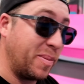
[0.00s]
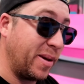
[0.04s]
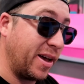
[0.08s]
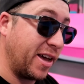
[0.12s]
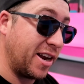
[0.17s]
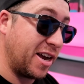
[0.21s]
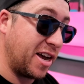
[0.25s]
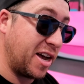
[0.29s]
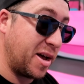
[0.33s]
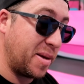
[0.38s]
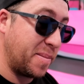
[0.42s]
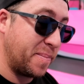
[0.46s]

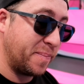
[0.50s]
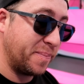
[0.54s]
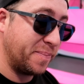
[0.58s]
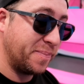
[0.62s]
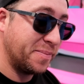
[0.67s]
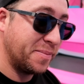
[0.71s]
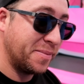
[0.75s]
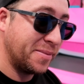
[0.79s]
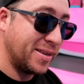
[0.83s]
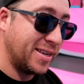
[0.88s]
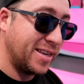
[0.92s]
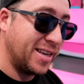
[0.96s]
but
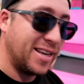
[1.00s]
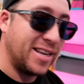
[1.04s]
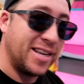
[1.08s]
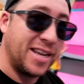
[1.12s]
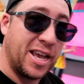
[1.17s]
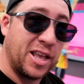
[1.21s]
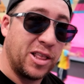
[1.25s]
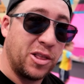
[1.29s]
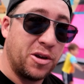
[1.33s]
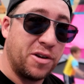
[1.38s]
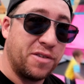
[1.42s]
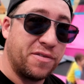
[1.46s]

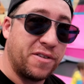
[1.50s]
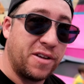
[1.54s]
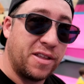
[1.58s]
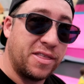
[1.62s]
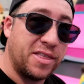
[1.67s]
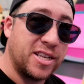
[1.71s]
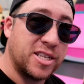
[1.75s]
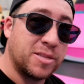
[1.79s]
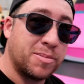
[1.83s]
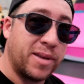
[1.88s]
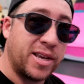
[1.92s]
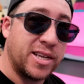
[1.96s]
yeah, a lot of fun
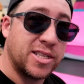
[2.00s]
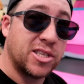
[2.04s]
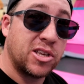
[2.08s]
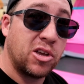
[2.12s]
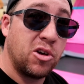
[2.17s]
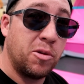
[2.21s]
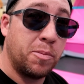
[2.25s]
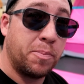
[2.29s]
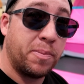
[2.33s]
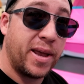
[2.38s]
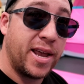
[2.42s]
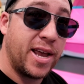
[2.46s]
this place. It's
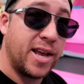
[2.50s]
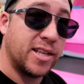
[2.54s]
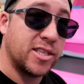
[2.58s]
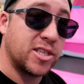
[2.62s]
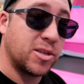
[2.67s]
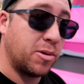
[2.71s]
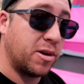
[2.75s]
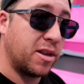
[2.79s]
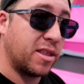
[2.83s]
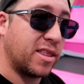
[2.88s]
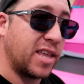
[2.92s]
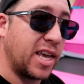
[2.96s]
called Bounce.
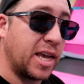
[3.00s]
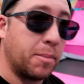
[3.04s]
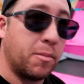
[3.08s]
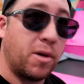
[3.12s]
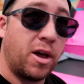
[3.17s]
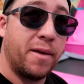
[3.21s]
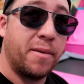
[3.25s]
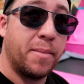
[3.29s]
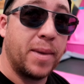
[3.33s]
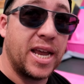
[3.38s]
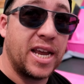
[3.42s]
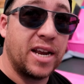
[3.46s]
I want to thank
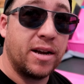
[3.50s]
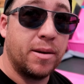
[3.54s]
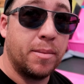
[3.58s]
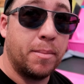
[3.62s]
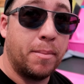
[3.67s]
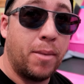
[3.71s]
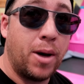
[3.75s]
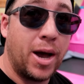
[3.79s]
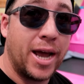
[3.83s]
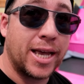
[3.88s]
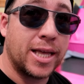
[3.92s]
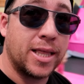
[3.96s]
my mate
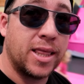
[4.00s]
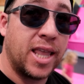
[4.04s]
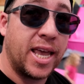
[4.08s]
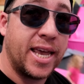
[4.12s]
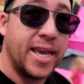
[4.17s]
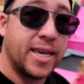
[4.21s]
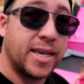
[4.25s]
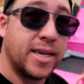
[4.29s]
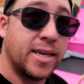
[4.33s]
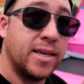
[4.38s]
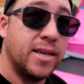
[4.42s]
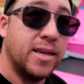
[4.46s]
Mike
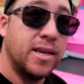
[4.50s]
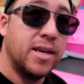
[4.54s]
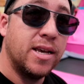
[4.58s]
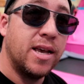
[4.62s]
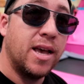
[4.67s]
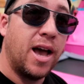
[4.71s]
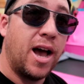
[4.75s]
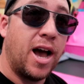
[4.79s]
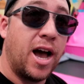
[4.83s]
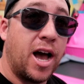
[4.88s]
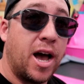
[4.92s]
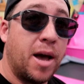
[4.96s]
Lake.
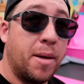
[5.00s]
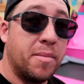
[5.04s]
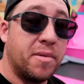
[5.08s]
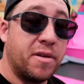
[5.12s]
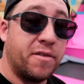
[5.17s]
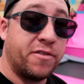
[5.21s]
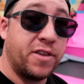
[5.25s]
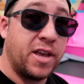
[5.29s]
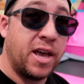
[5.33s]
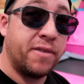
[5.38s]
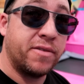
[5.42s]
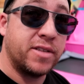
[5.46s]

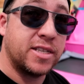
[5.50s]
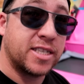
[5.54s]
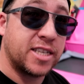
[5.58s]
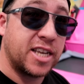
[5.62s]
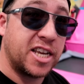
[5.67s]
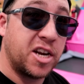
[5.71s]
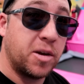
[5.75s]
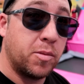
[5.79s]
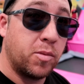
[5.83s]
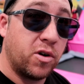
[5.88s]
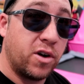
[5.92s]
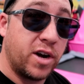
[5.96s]
If you haven't
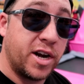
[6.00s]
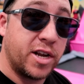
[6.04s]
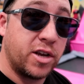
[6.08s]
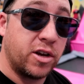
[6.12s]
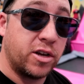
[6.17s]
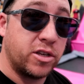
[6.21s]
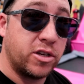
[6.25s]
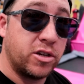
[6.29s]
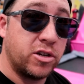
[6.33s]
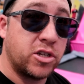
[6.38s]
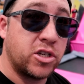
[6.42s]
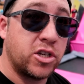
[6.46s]
seen him already
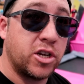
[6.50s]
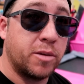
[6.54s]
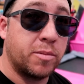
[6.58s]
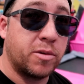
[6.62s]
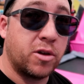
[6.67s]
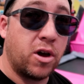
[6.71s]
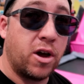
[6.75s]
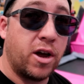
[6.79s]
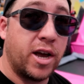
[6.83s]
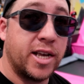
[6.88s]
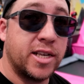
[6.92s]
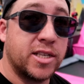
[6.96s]
on YouTube,
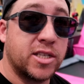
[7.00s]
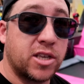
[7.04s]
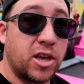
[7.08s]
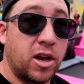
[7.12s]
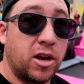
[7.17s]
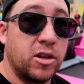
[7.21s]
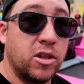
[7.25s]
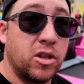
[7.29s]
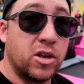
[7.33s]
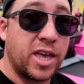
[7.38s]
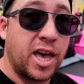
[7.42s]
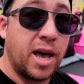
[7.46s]
guys,
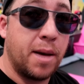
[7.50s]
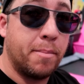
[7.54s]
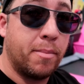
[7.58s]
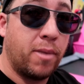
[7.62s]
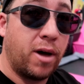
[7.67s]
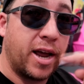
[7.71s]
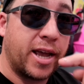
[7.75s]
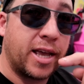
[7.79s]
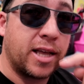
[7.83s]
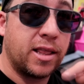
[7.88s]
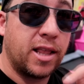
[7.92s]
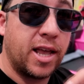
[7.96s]
go look up
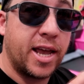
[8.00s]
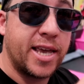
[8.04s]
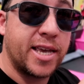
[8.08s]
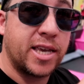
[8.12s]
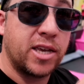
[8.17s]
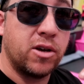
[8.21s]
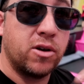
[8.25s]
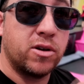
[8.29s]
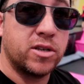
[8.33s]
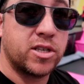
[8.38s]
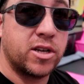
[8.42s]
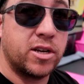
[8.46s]
Mike Lake.
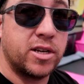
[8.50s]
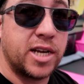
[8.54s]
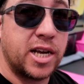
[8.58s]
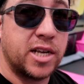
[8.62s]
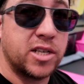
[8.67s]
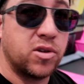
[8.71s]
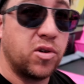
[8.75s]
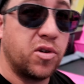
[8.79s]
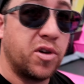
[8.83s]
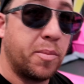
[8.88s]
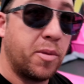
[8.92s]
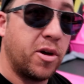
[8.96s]
He also
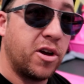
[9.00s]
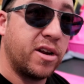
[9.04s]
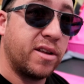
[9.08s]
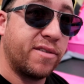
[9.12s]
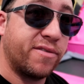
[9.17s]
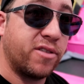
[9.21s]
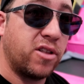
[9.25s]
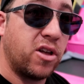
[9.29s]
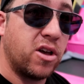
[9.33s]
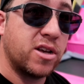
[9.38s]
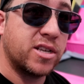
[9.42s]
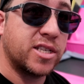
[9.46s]
does automotive
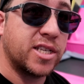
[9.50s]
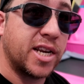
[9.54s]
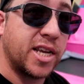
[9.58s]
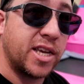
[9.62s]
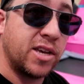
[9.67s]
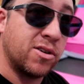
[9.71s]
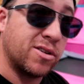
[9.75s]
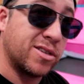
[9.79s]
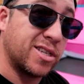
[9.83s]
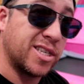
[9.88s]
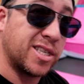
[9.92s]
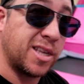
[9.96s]
vlogs and he
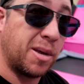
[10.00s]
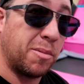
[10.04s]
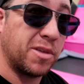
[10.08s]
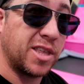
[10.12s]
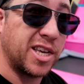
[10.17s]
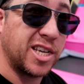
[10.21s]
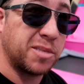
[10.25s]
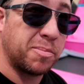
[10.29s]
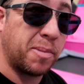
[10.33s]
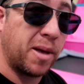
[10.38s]
hooked us up with these